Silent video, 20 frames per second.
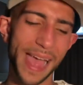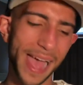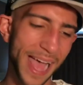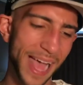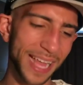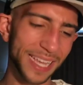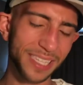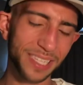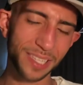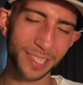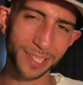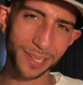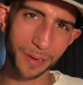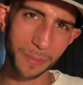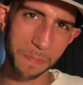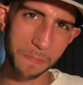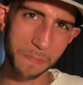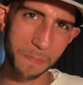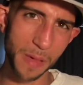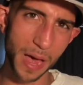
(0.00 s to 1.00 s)
adds
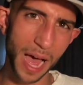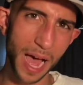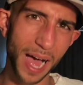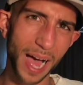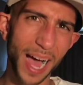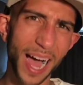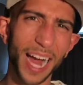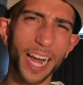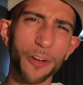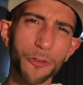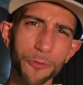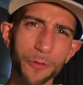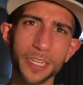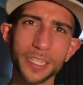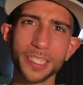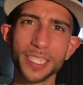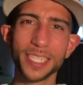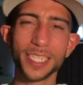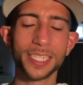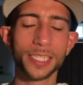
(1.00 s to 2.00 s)
some
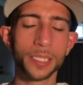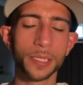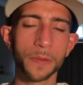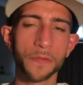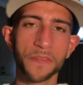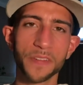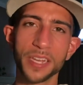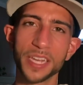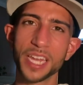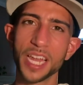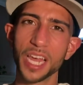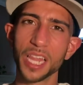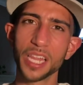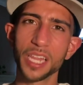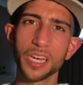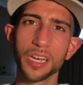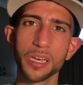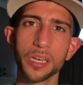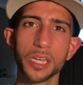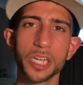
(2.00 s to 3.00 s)
iris and some
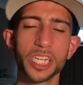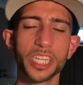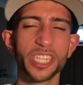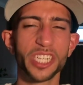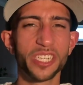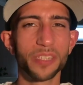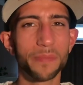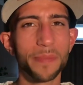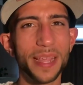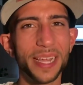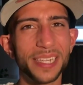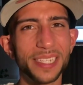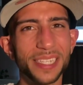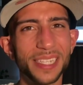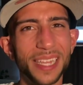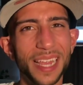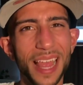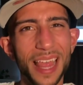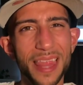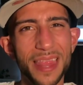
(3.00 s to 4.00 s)
vanilla, just
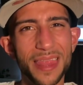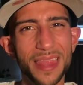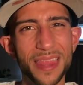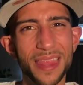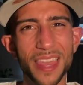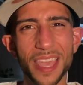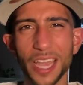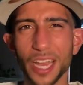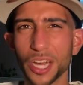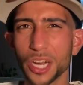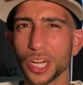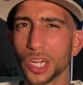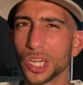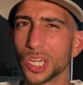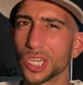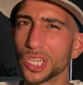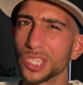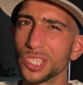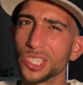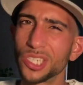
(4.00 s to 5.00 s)
makes it
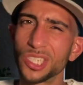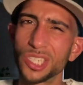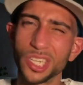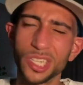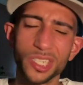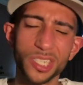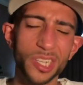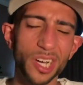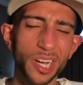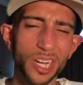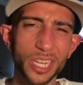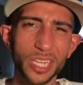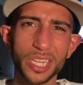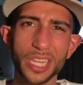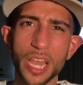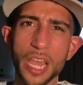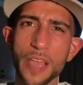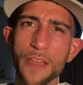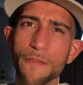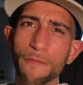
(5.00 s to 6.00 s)
thicker,
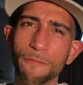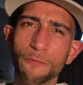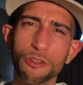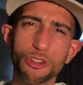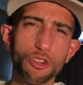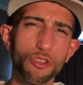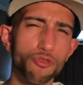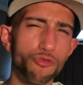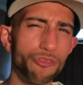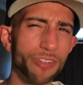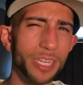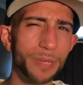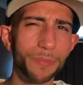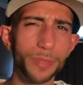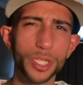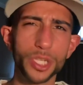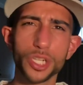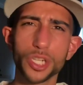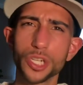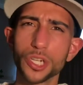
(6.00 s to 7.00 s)
seductive,
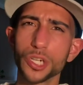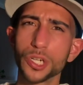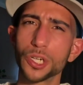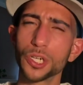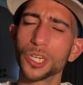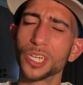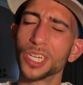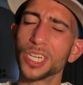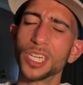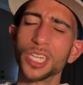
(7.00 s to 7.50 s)
creamier.